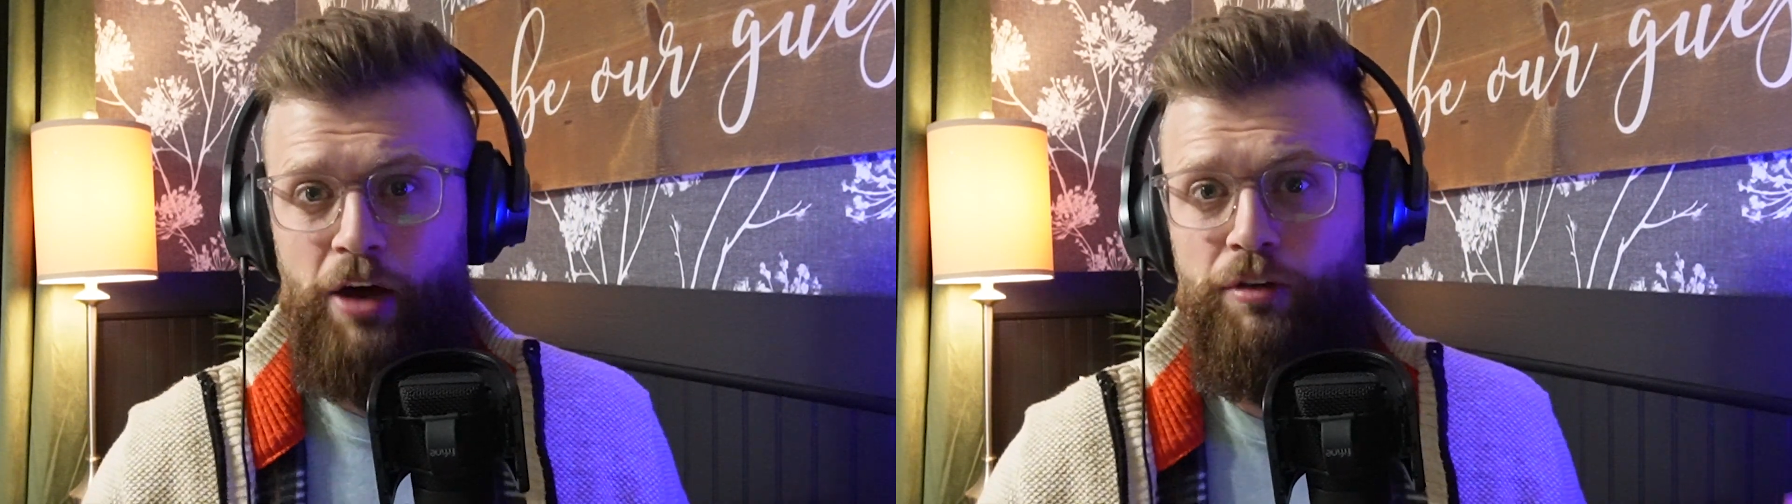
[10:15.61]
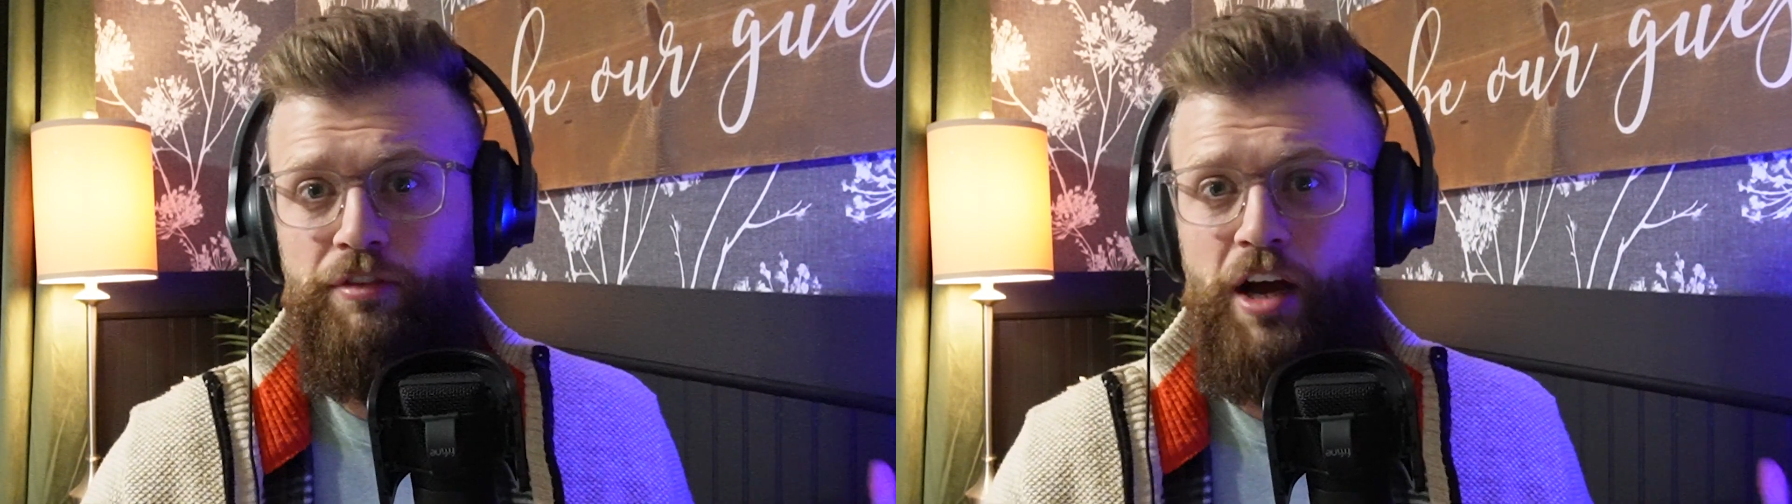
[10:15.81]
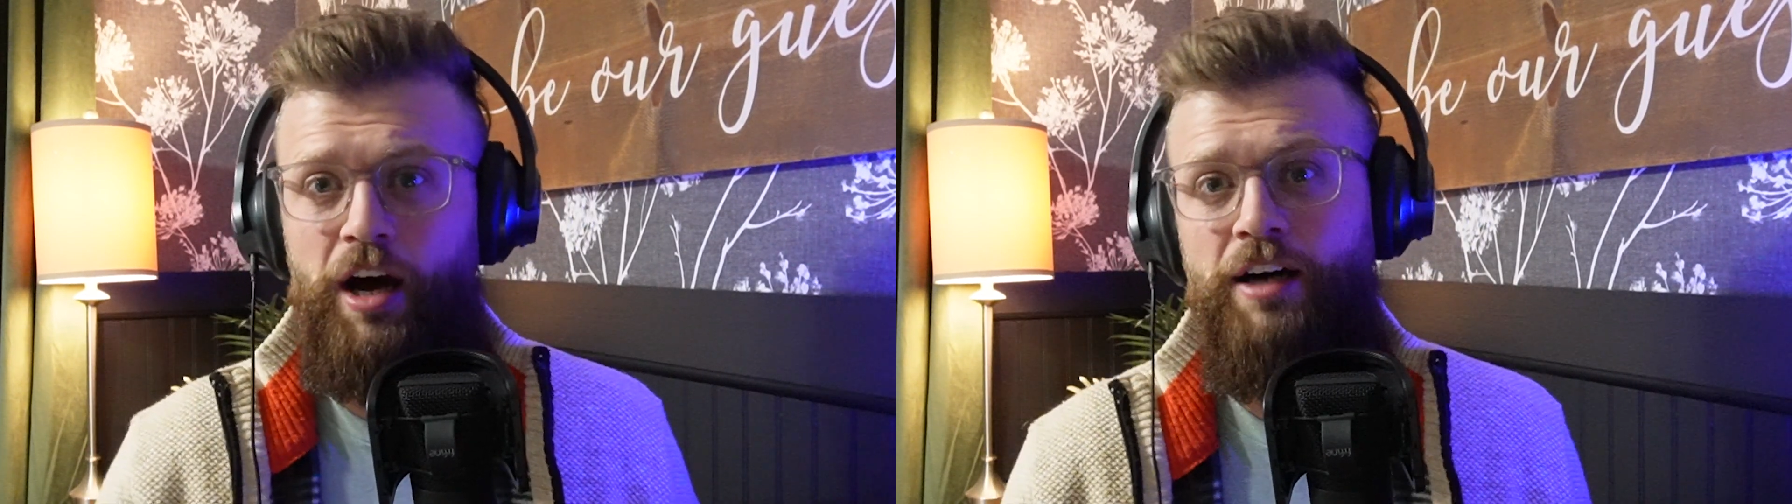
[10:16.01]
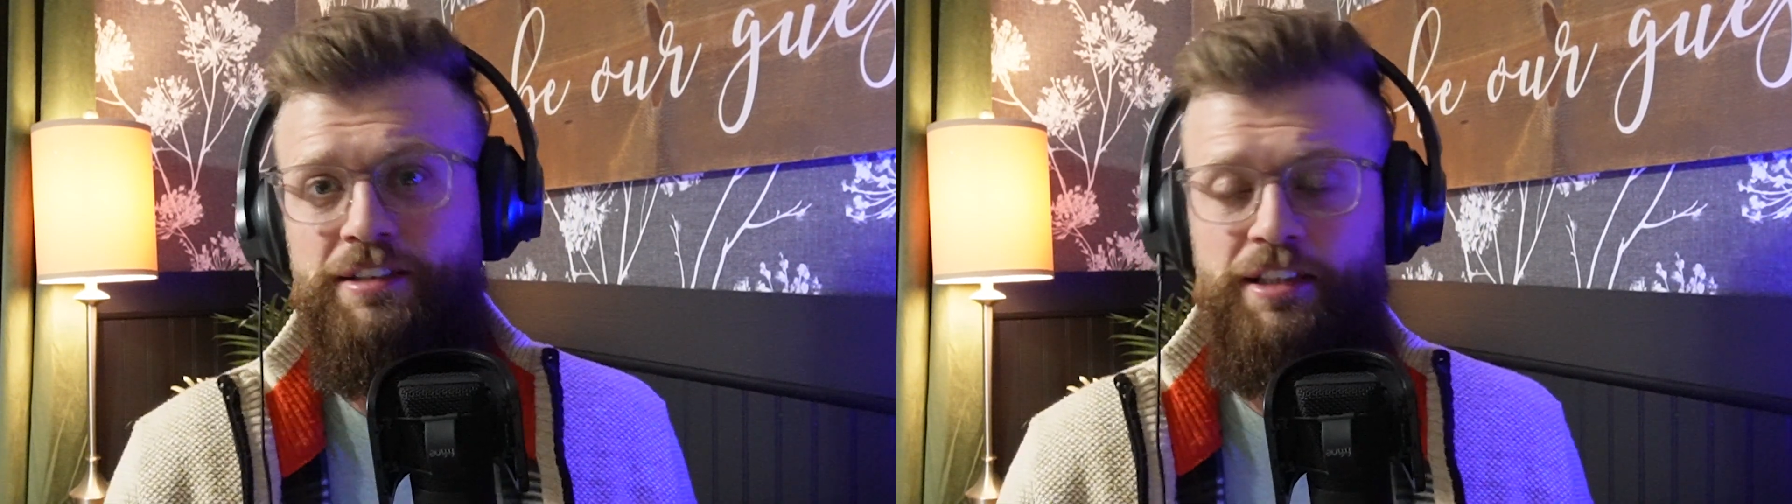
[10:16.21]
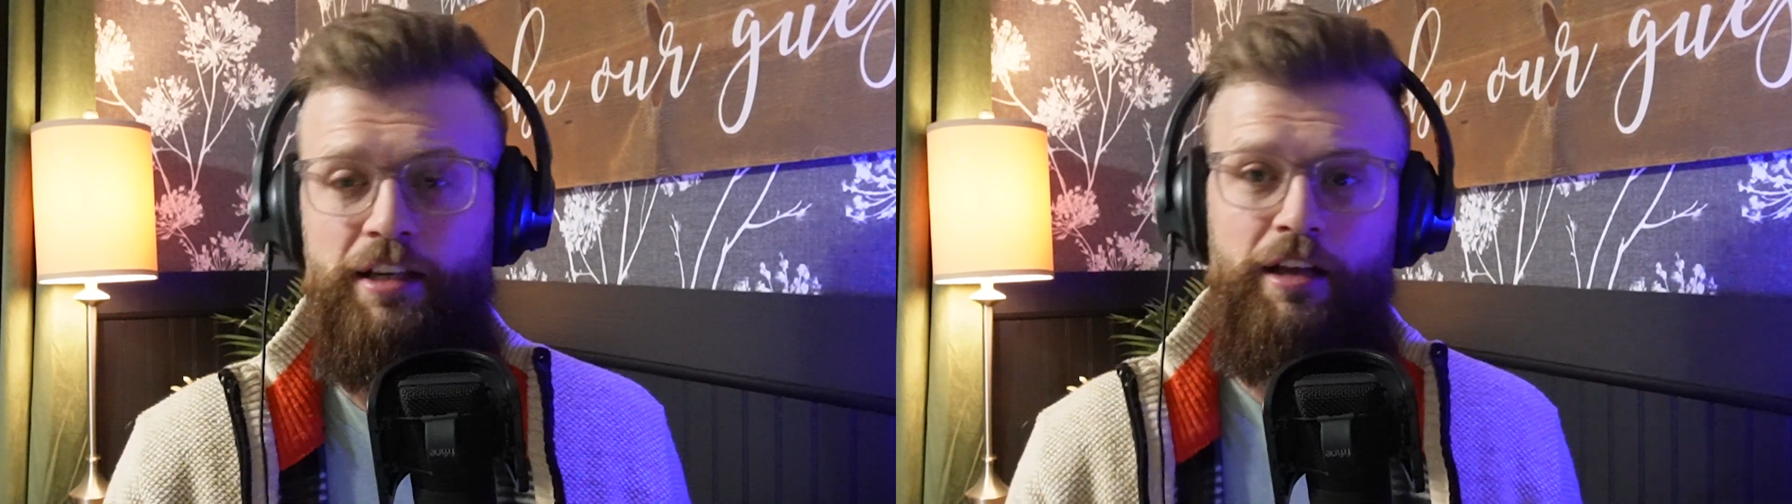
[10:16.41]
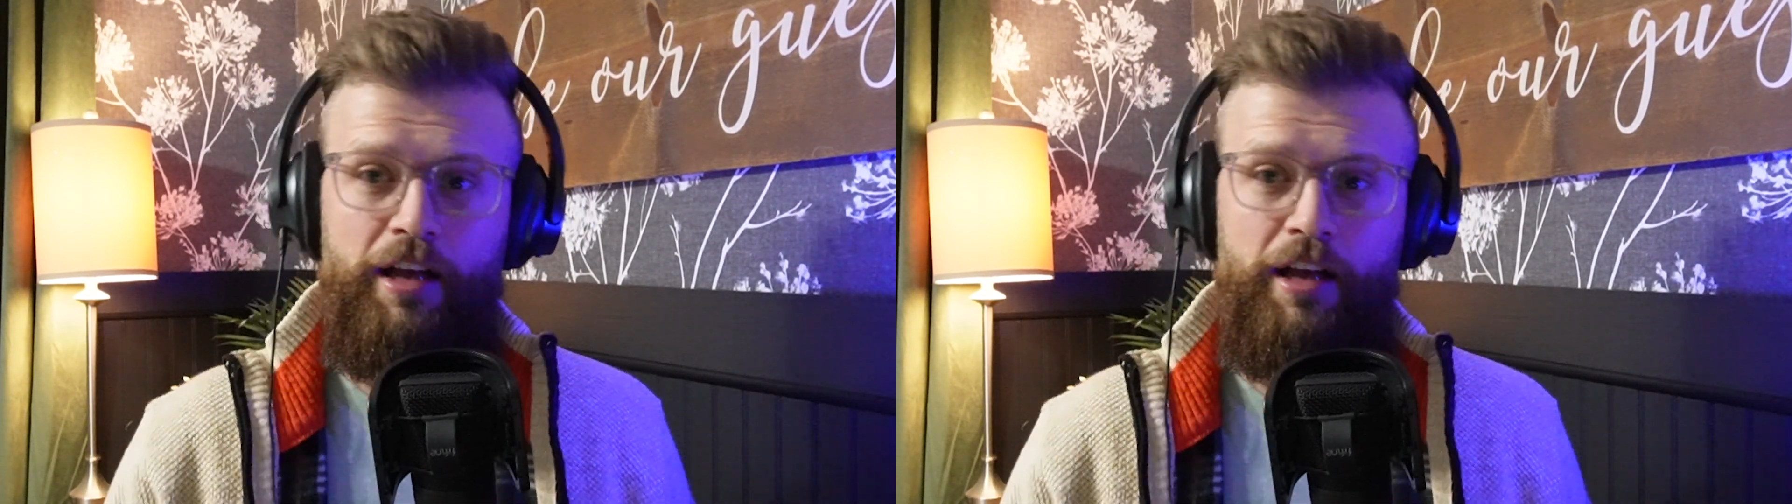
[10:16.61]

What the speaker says: out of content.